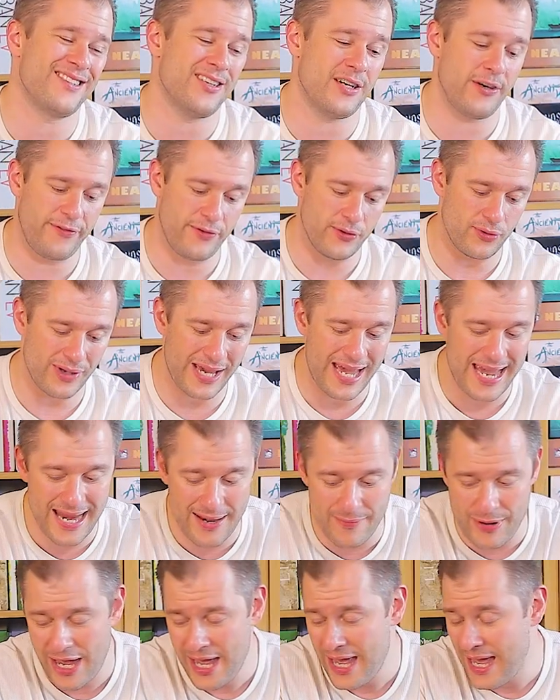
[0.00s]
Garfield
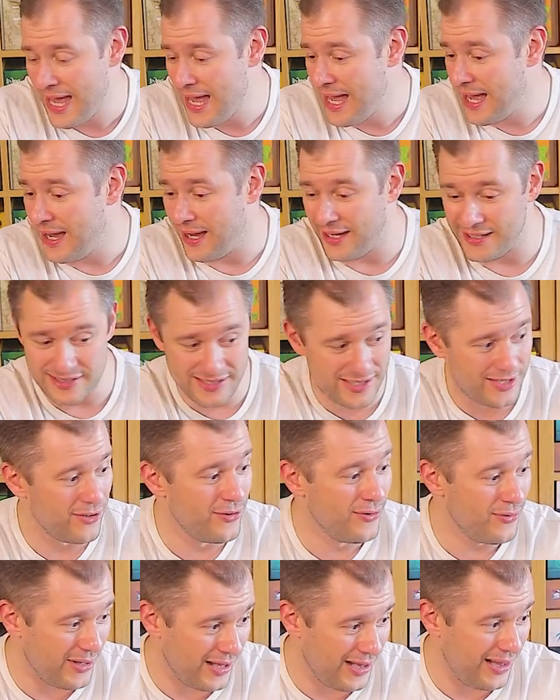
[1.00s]
game. I
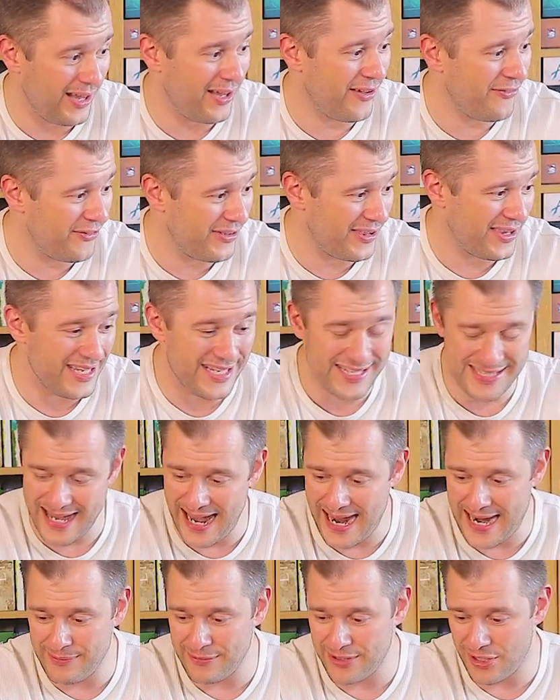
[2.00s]
do love these
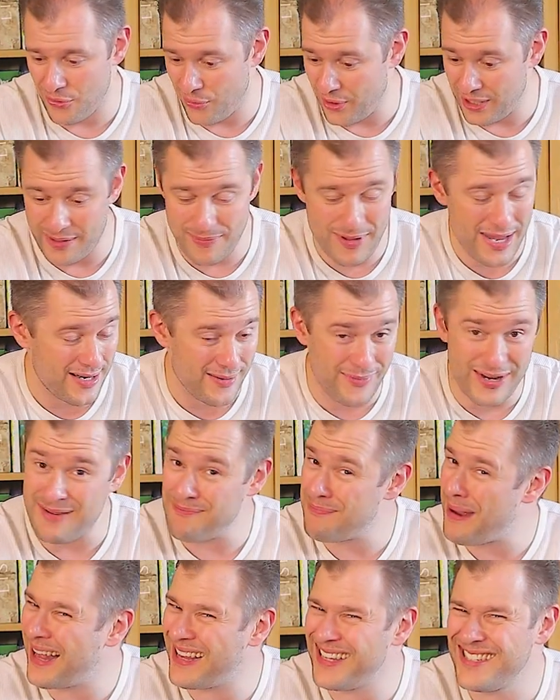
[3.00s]
games quite a bit. I
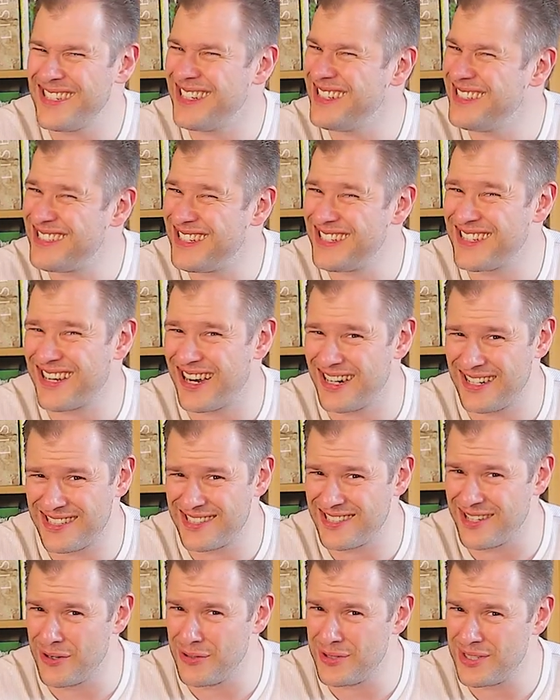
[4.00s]
mean, Paladins is kind of
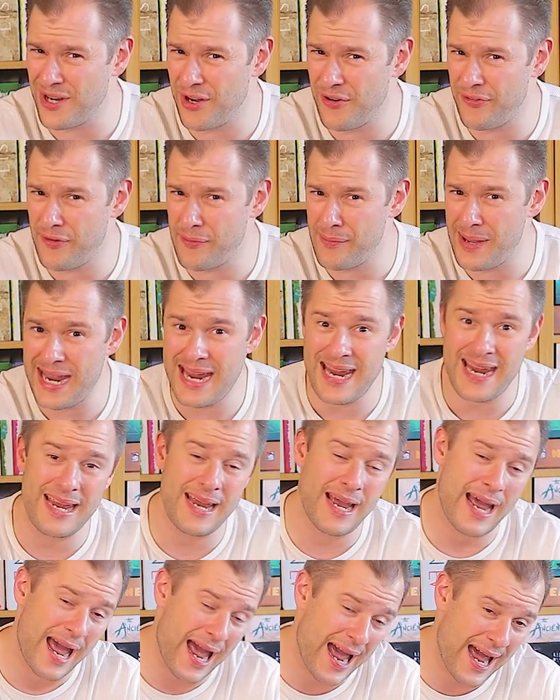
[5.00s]
so-so for
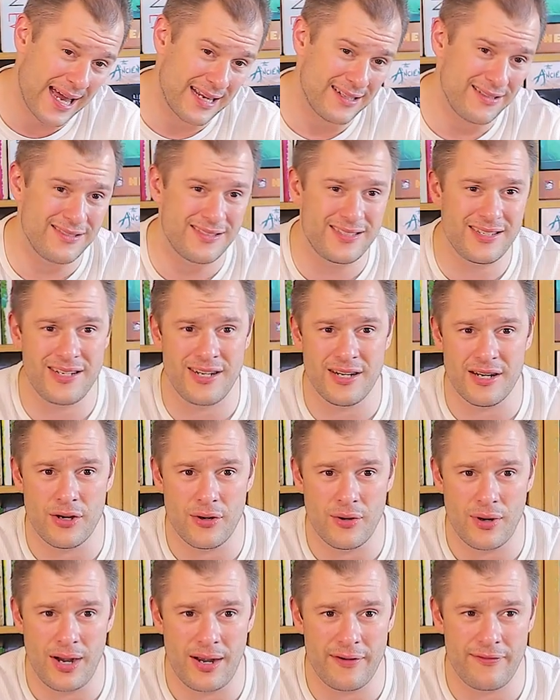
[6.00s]
me, and, you
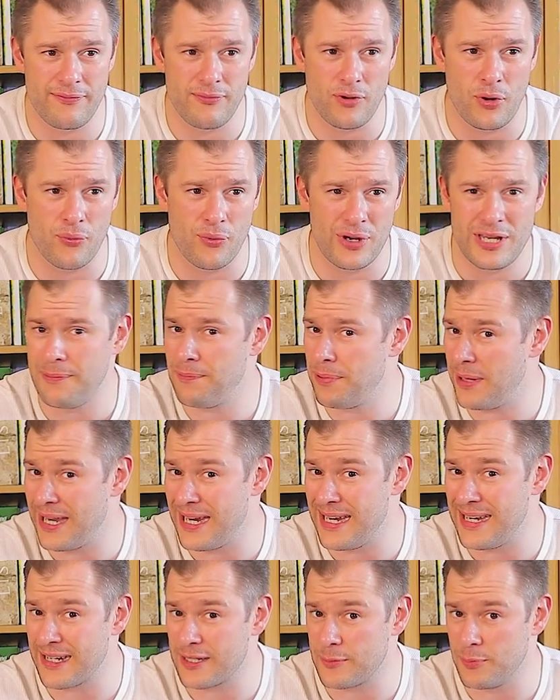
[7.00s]
know, I've not really
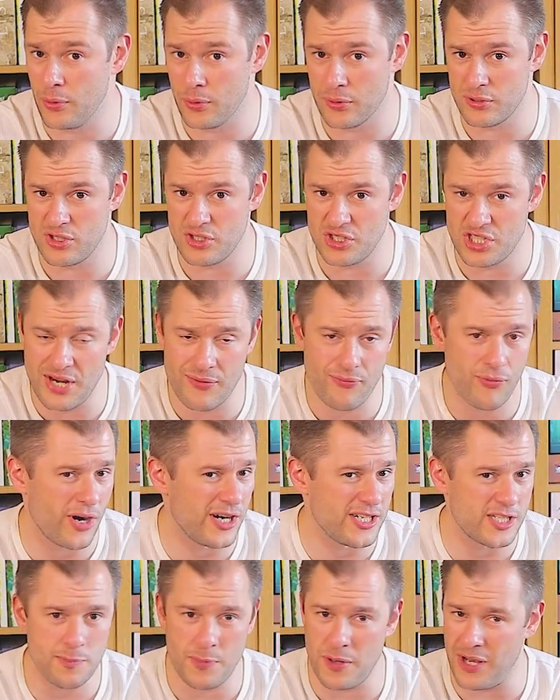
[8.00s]
played Explorers and
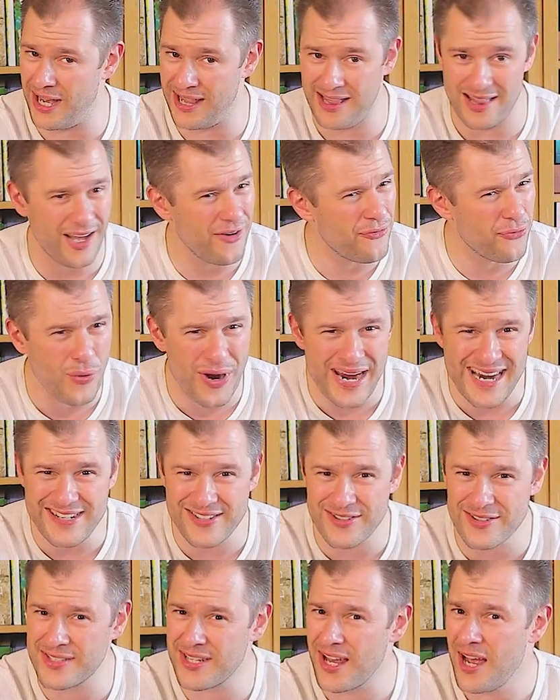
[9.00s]
Shipwrights, but I love
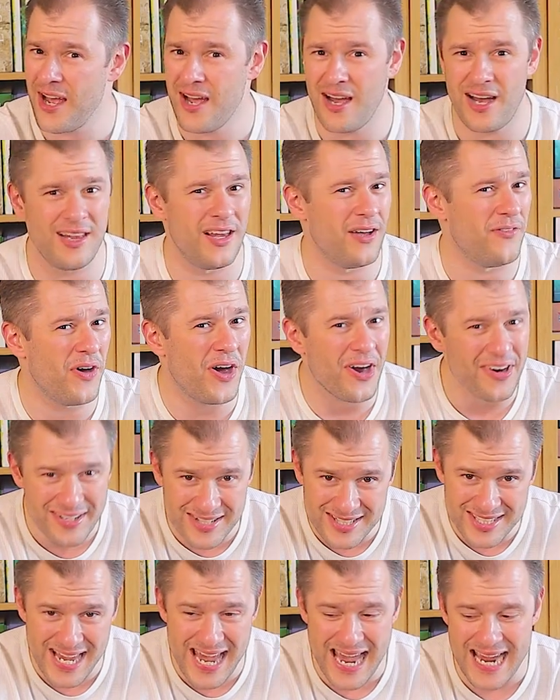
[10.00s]
Raiders, I love
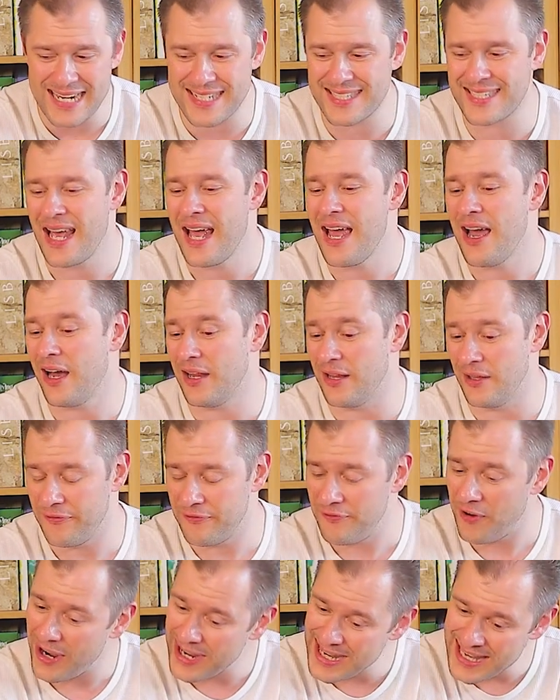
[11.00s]
Architects, I love
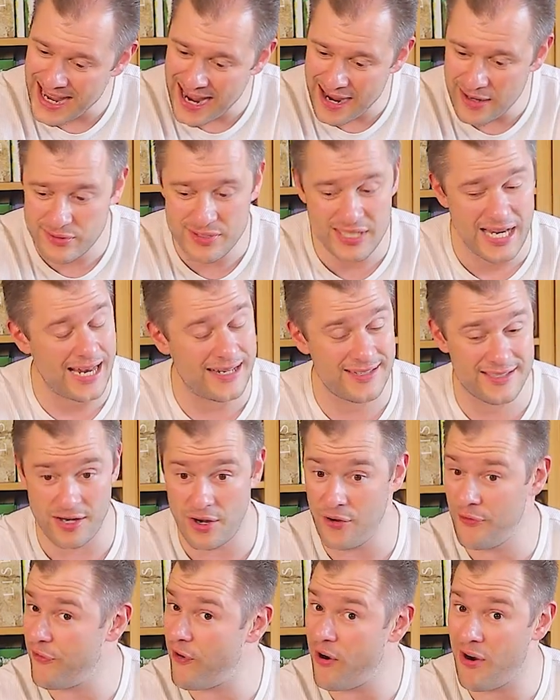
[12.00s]
Viscounts, and
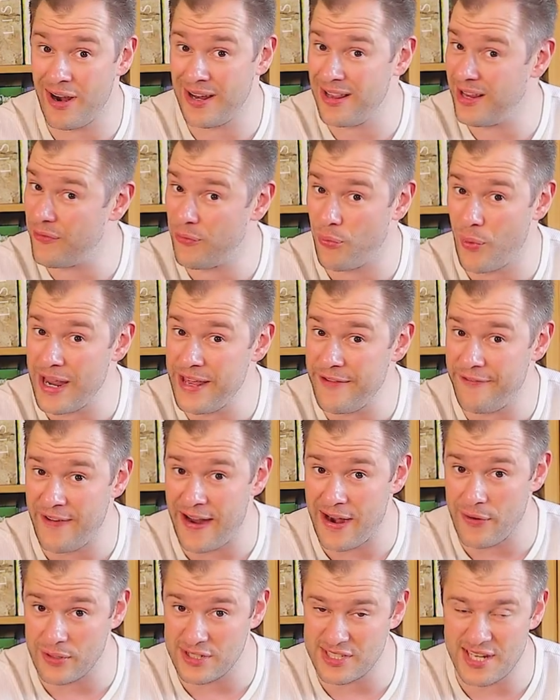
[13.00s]
so far I love
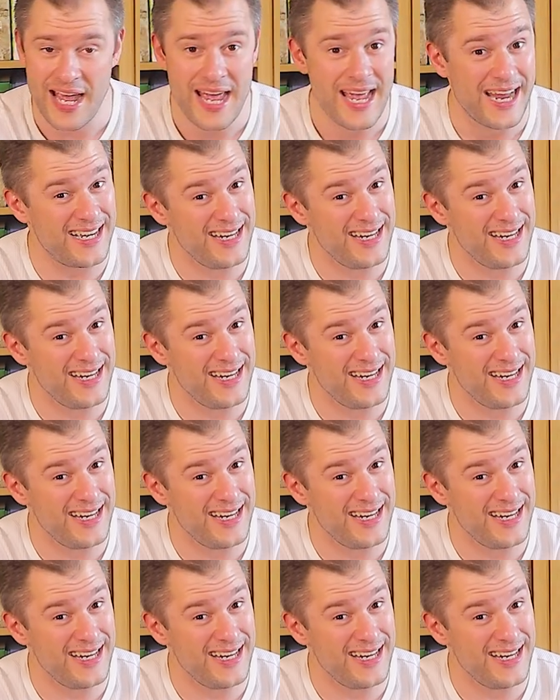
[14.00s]
Wayfarers.